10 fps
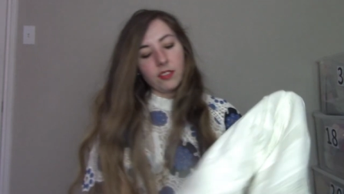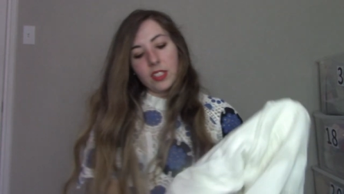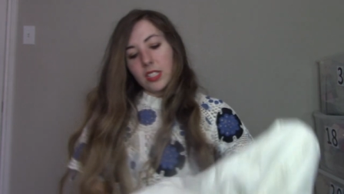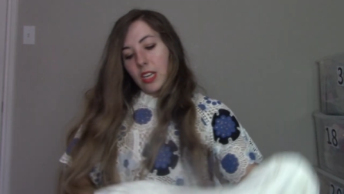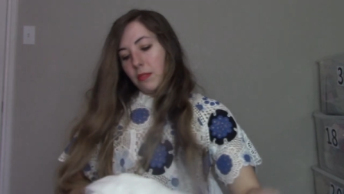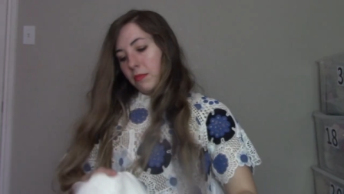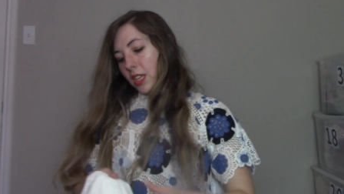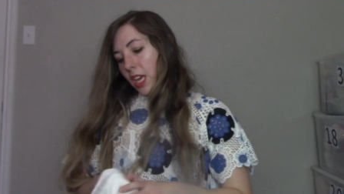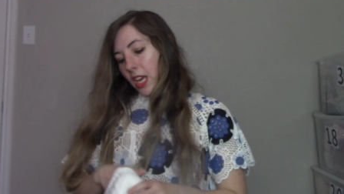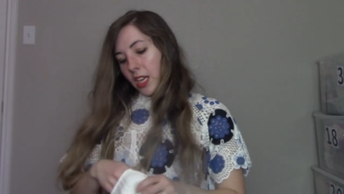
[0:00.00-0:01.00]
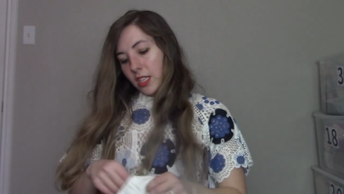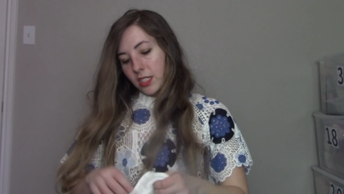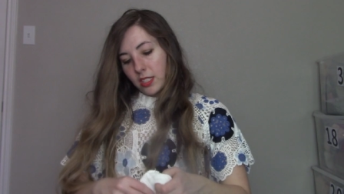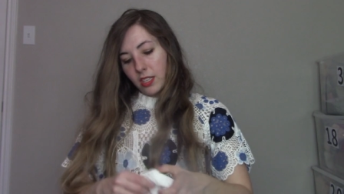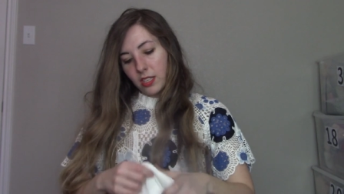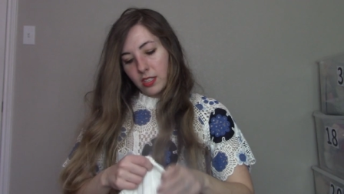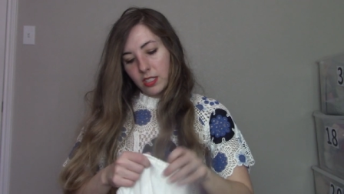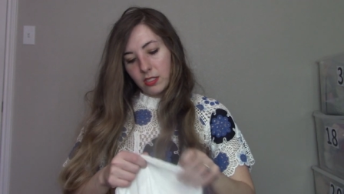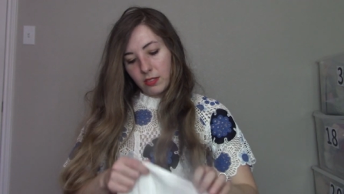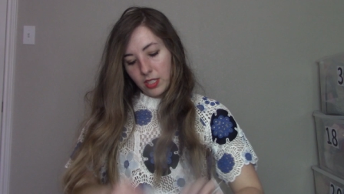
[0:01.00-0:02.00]
of the same case.
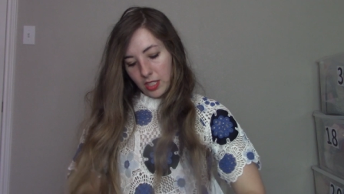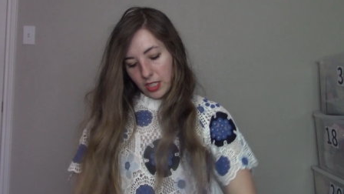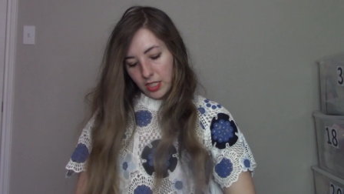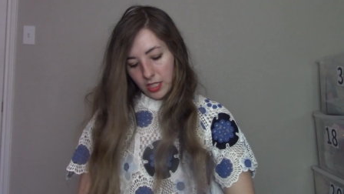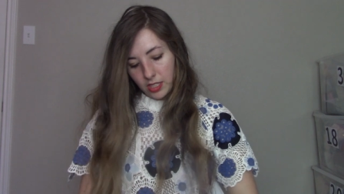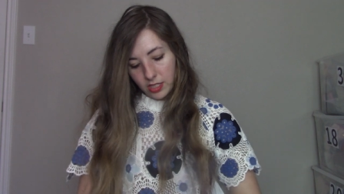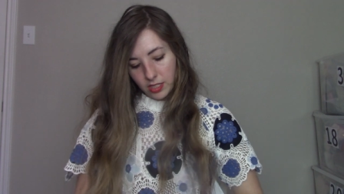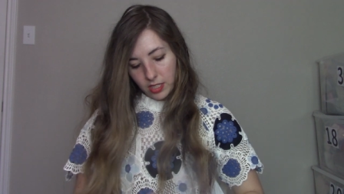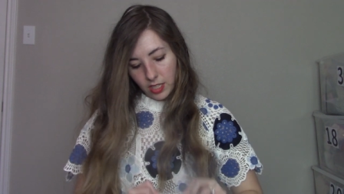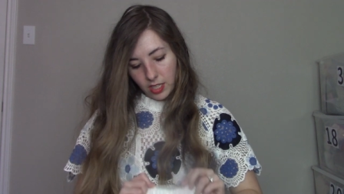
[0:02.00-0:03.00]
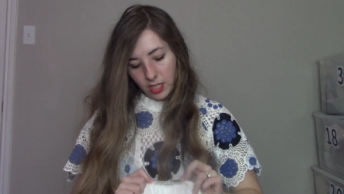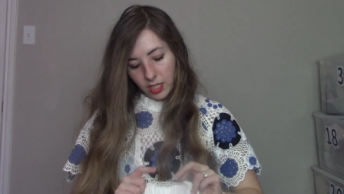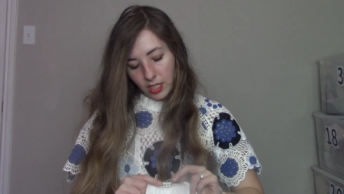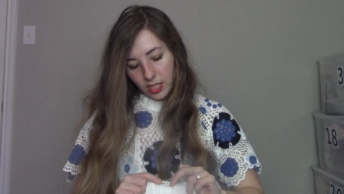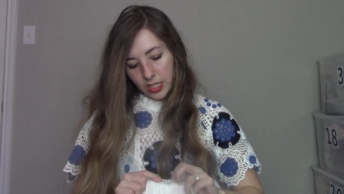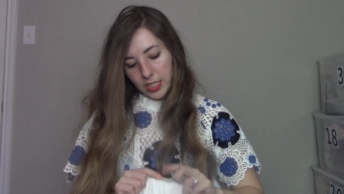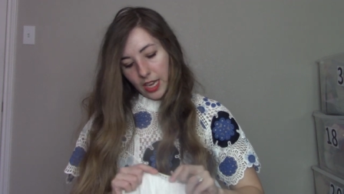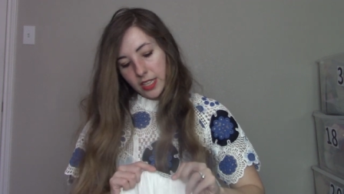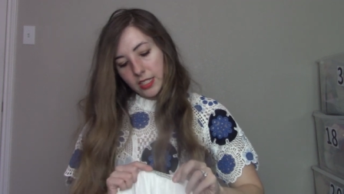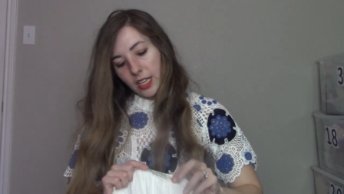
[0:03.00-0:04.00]
This one is a
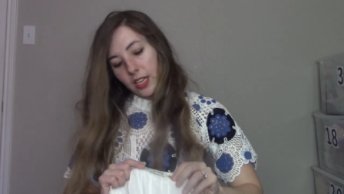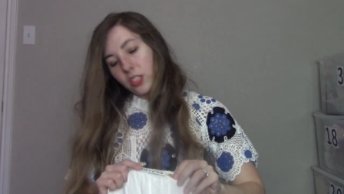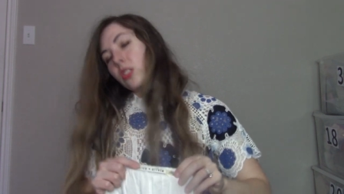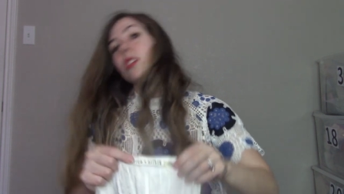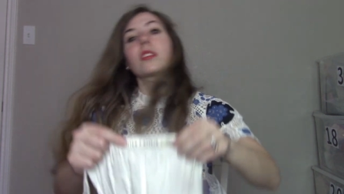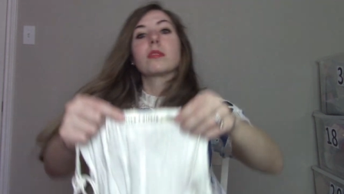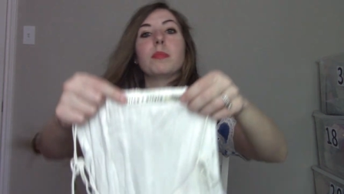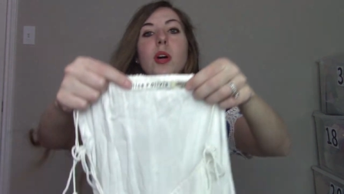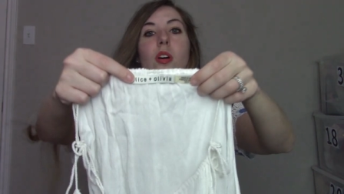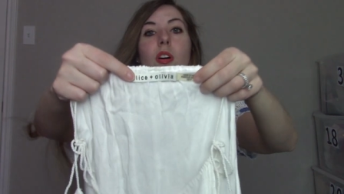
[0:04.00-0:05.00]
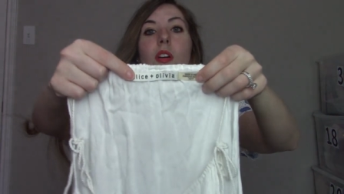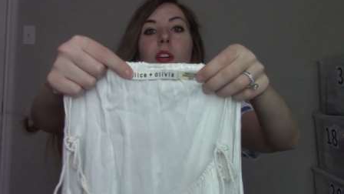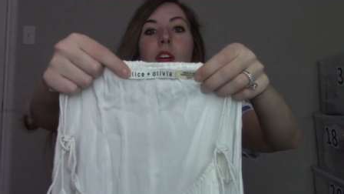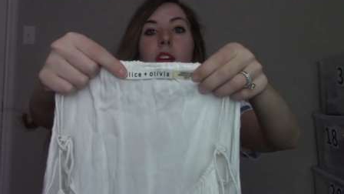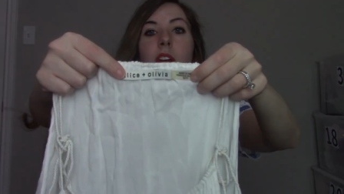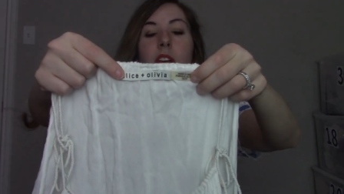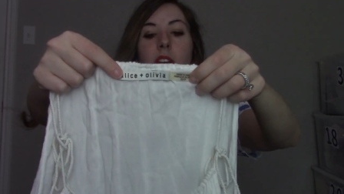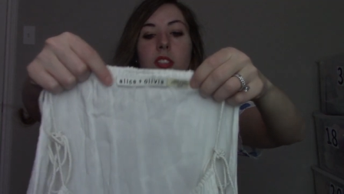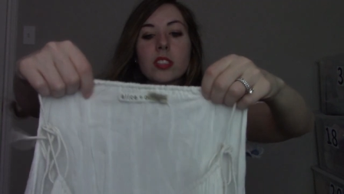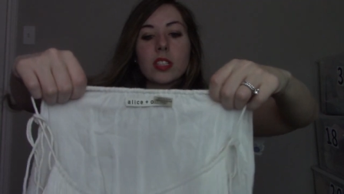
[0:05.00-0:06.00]
size extra small.
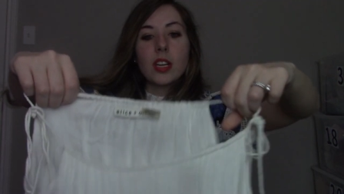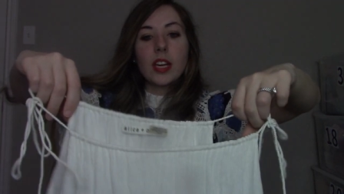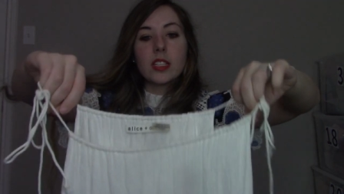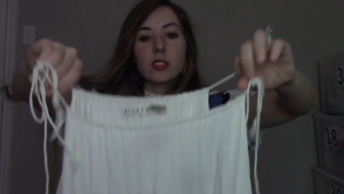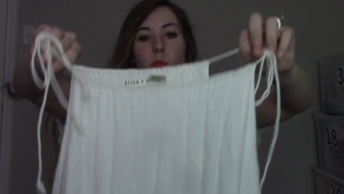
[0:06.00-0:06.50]
It's just a nice